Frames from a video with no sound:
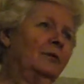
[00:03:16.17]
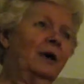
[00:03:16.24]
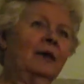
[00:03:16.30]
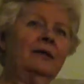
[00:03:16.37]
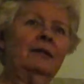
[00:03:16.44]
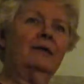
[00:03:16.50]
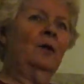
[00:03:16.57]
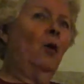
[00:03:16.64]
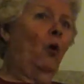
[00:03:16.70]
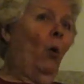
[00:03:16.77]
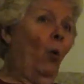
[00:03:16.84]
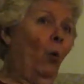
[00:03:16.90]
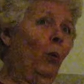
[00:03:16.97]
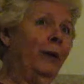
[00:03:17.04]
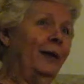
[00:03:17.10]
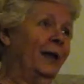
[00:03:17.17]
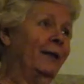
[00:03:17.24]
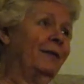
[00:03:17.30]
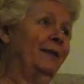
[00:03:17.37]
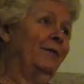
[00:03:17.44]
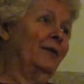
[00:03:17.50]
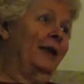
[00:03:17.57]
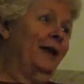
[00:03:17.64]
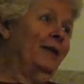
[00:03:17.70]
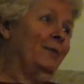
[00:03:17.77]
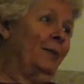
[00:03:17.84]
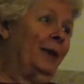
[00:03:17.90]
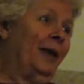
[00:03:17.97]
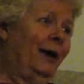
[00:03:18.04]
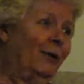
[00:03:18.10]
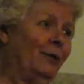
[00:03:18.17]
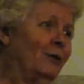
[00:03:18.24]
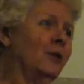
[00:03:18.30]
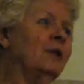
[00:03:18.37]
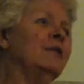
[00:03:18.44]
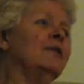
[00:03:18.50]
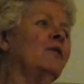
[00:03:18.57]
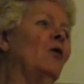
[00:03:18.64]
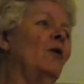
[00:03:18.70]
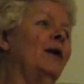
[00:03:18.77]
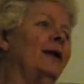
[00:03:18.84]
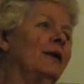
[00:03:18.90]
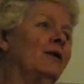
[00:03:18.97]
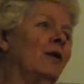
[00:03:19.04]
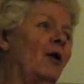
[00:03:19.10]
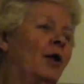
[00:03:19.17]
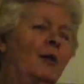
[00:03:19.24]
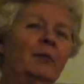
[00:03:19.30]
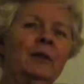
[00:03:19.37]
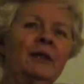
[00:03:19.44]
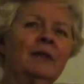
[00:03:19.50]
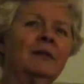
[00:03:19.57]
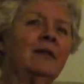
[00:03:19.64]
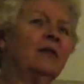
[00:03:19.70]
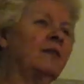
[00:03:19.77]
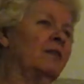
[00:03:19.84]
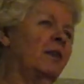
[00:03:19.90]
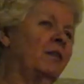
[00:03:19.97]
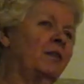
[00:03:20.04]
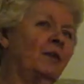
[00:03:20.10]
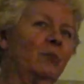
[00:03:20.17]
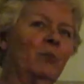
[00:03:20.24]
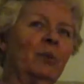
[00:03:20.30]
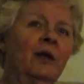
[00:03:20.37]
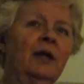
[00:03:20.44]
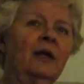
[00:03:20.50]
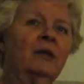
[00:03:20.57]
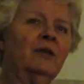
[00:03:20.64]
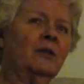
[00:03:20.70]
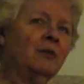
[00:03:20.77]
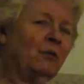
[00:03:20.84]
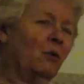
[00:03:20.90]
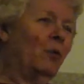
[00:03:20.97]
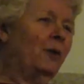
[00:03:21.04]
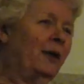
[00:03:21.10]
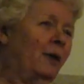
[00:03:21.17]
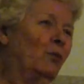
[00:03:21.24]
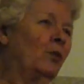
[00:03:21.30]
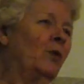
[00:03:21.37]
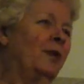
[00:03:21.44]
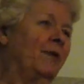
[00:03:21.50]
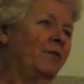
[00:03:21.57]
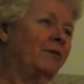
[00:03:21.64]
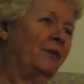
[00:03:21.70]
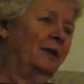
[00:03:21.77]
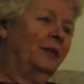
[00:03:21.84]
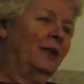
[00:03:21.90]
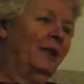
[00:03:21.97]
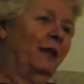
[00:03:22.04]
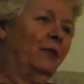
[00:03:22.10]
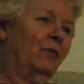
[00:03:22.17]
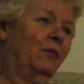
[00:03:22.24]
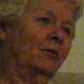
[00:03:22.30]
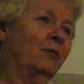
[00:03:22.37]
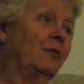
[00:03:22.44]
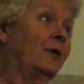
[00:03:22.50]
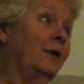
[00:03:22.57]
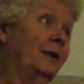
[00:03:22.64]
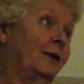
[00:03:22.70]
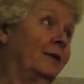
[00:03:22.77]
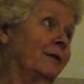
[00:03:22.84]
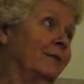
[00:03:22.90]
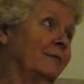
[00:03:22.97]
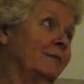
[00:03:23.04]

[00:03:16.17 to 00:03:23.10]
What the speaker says: I said, no, he hasn't even asked me out. Just go ahead and call him. It's just nothing. Just go ahead. We'll have fun together. So I did.